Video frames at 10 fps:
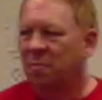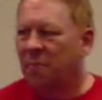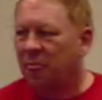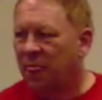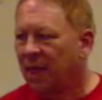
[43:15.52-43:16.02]

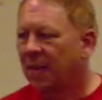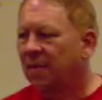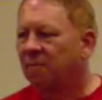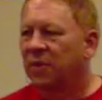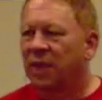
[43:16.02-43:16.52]

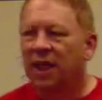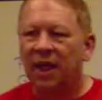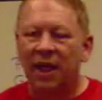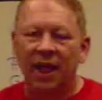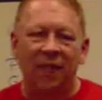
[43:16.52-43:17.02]

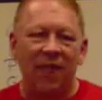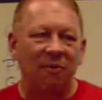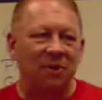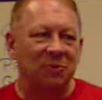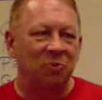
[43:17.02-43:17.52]
And that
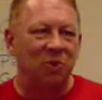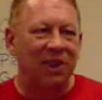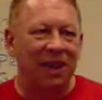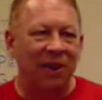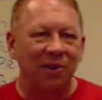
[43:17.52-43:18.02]
was put
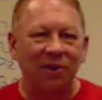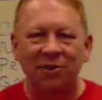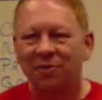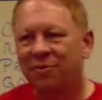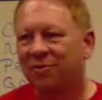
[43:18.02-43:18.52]
there
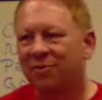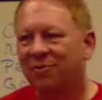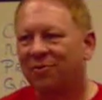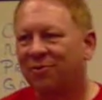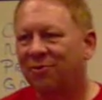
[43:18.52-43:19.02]

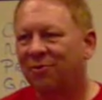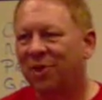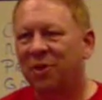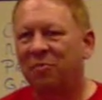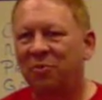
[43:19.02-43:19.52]
when the
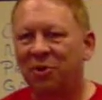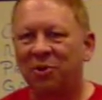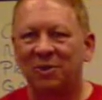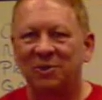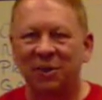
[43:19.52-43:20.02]
computer
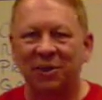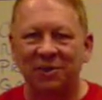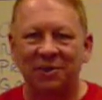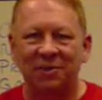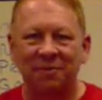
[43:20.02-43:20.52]
was built.
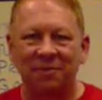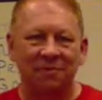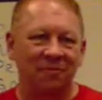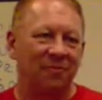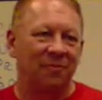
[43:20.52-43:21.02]

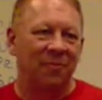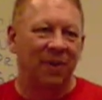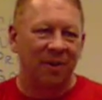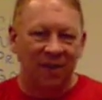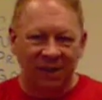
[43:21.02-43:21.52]

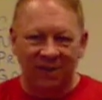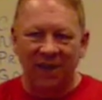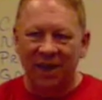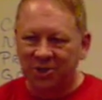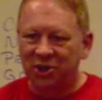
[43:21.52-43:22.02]
But it's on
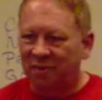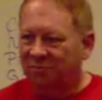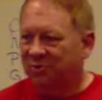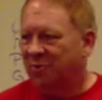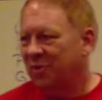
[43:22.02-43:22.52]
a chip,
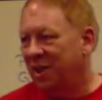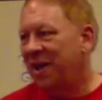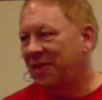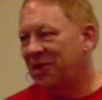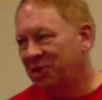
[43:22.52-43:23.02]
so when they made
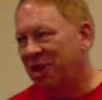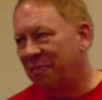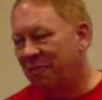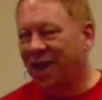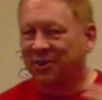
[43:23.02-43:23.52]
the chip
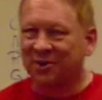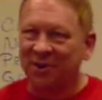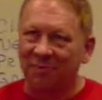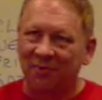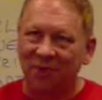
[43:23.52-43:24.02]
actually
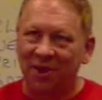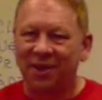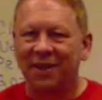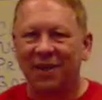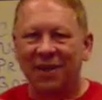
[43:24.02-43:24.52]

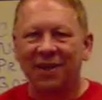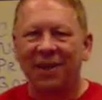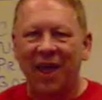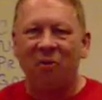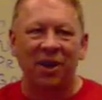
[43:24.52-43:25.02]
and
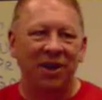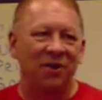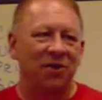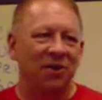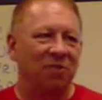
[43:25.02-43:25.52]
that went
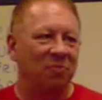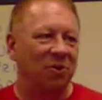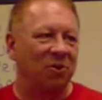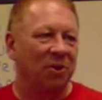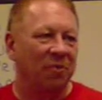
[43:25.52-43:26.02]
into the computer.